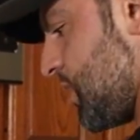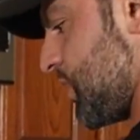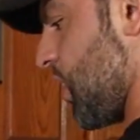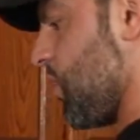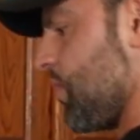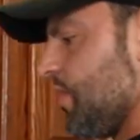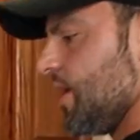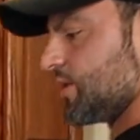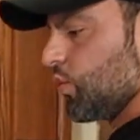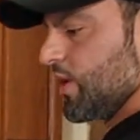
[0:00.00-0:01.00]
So
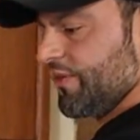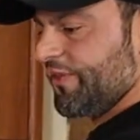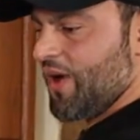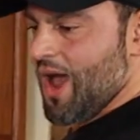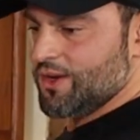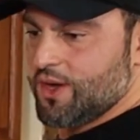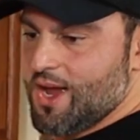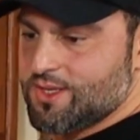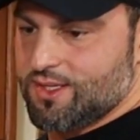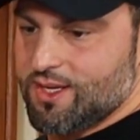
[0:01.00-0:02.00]
it's real fine. You
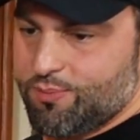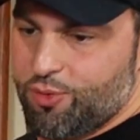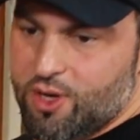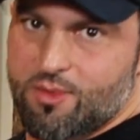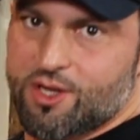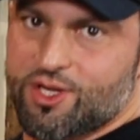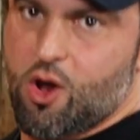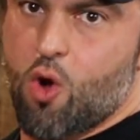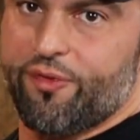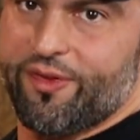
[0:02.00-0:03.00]
guys see, it's pretty much like
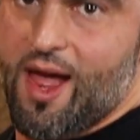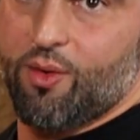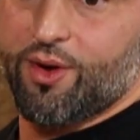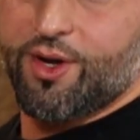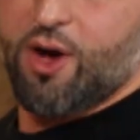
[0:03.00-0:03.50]
oat flour. You